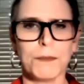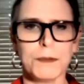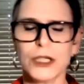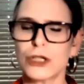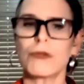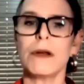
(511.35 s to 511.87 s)
We've
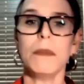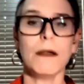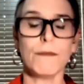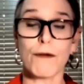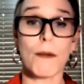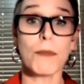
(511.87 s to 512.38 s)
been
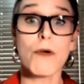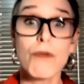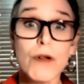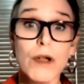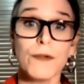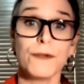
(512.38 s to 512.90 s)
screaming from the
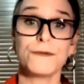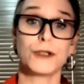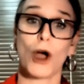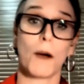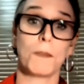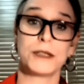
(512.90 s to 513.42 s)

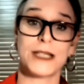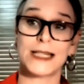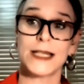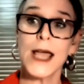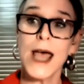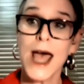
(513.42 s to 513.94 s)
rooftops
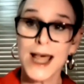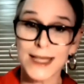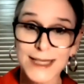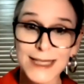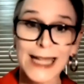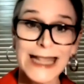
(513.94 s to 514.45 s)
that
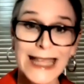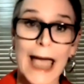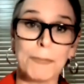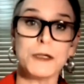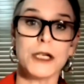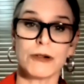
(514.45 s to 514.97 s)
the state
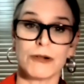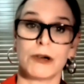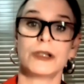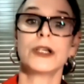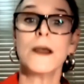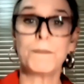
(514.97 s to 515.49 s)

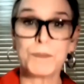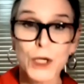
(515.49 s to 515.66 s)
capturers